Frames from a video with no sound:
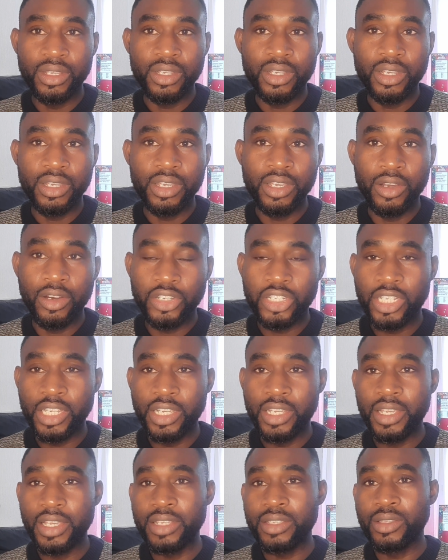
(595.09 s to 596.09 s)
he or she
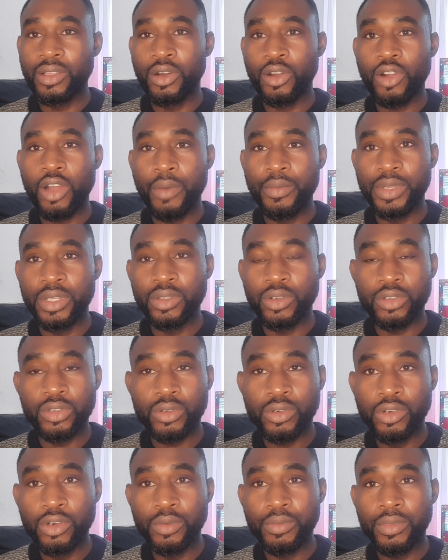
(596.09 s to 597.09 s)
is not coming to
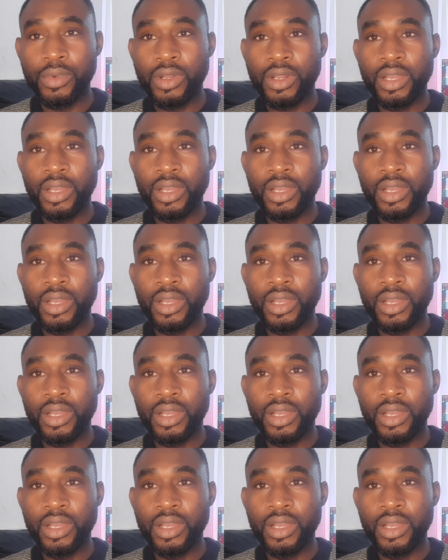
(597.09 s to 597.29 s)
school.